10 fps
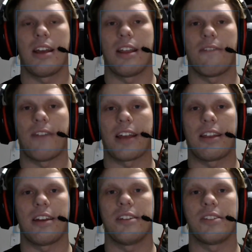the fact that
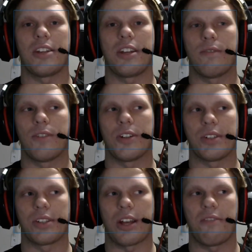it is a universal
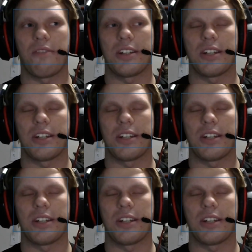solvent,